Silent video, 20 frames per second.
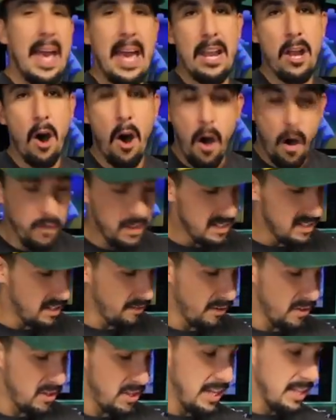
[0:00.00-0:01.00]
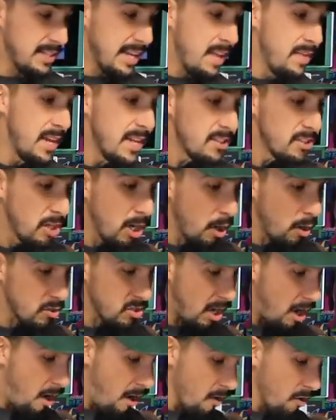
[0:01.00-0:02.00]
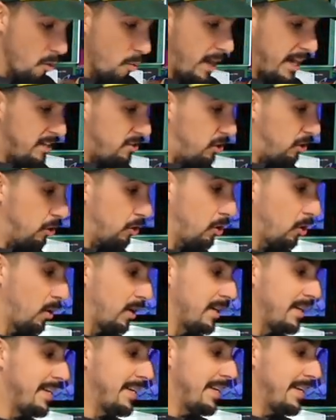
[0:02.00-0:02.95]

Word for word: and all these different things. And this goes all the way to